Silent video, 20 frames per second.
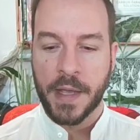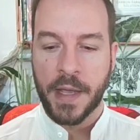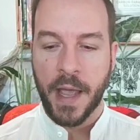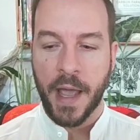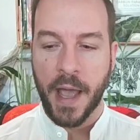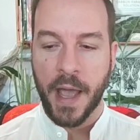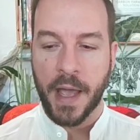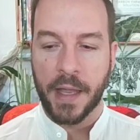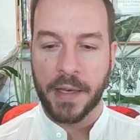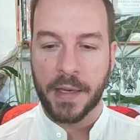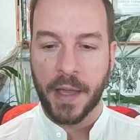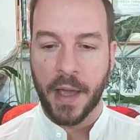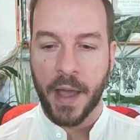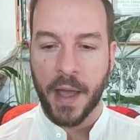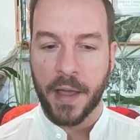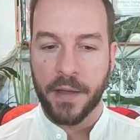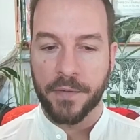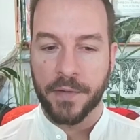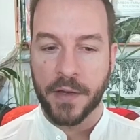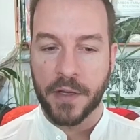and
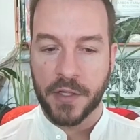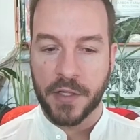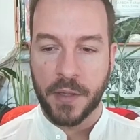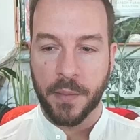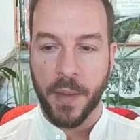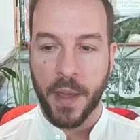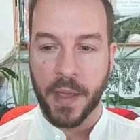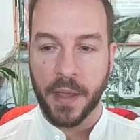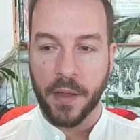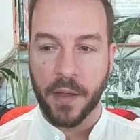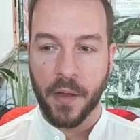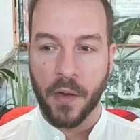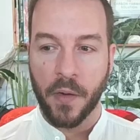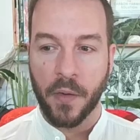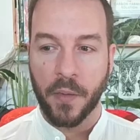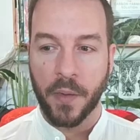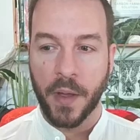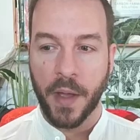I finished the mango,